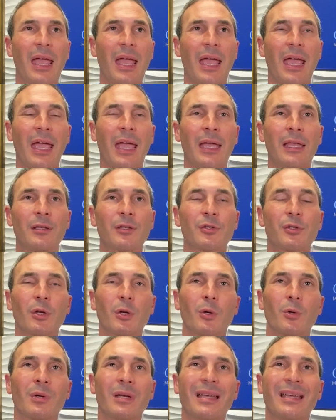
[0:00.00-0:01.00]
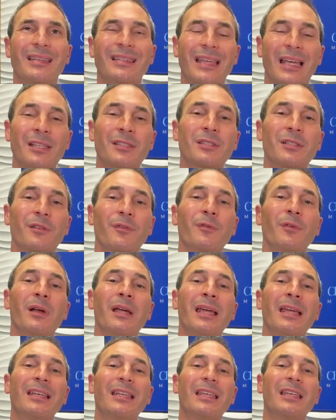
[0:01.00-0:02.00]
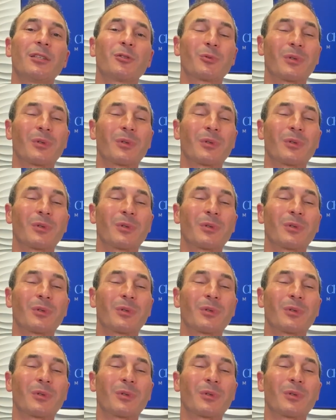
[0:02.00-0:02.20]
And so Nancy Dufresne is